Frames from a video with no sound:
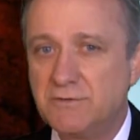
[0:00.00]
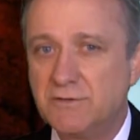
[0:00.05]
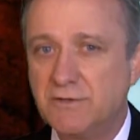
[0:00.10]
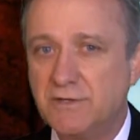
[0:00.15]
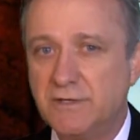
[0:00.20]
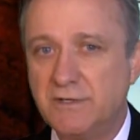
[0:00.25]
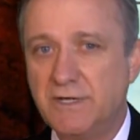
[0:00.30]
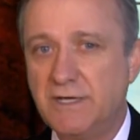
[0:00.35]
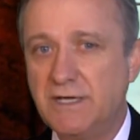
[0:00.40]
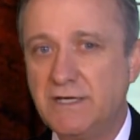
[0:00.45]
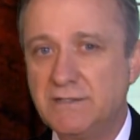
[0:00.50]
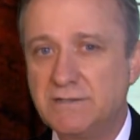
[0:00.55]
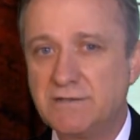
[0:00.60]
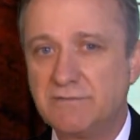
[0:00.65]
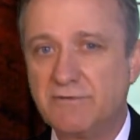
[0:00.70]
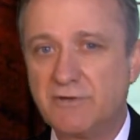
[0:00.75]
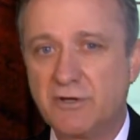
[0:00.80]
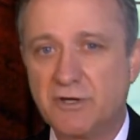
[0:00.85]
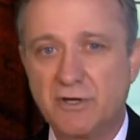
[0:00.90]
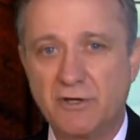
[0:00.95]
to the needs
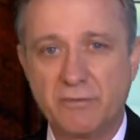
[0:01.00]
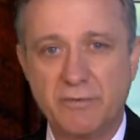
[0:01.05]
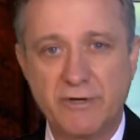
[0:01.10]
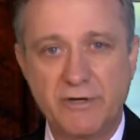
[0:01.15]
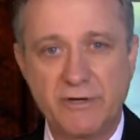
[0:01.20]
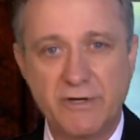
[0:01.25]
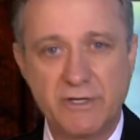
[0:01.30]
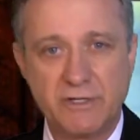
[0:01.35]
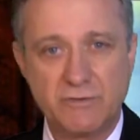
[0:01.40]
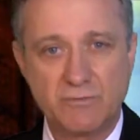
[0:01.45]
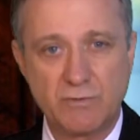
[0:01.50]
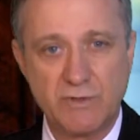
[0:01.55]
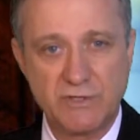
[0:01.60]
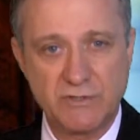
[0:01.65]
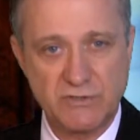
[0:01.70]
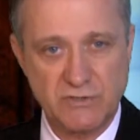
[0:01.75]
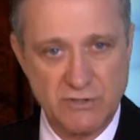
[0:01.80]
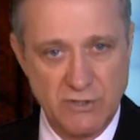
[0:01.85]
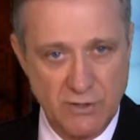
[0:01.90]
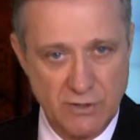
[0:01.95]
of the communities we
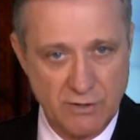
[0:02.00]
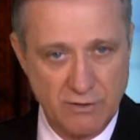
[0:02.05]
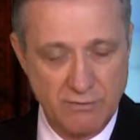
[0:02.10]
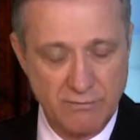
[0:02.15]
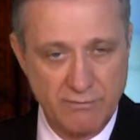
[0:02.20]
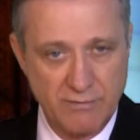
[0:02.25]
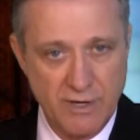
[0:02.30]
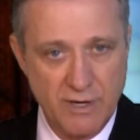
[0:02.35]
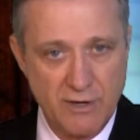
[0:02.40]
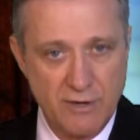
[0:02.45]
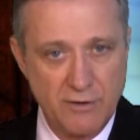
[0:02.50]
serve